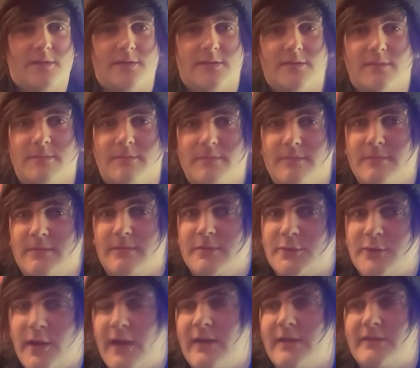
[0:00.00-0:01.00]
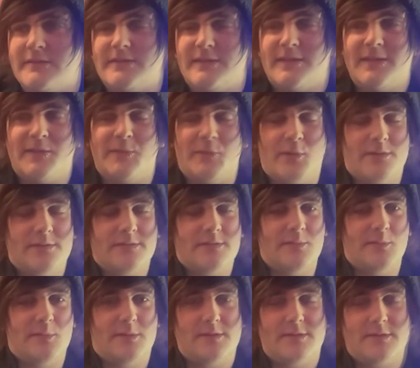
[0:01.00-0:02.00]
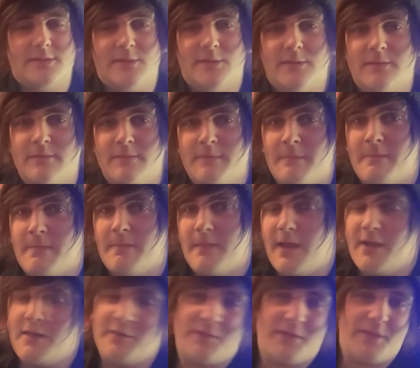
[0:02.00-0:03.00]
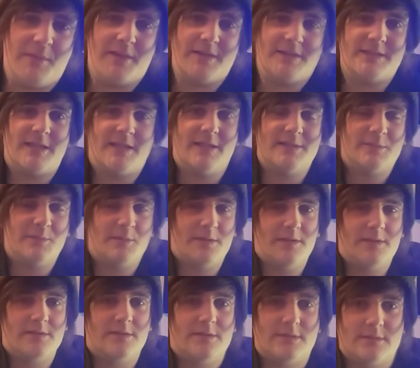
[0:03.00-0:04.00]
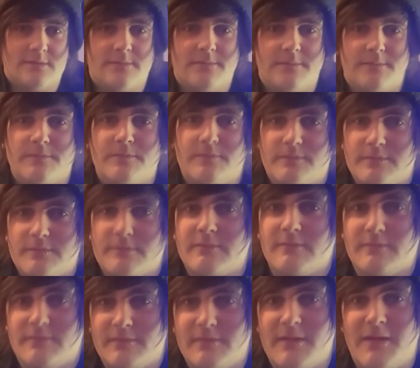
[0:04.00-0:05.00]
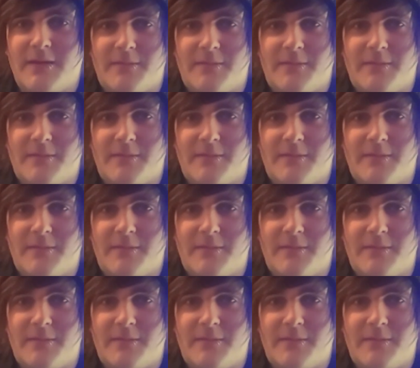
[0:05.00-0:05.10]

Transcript: and try not to think about it too much. So I don't know if that makes sense, but yeah.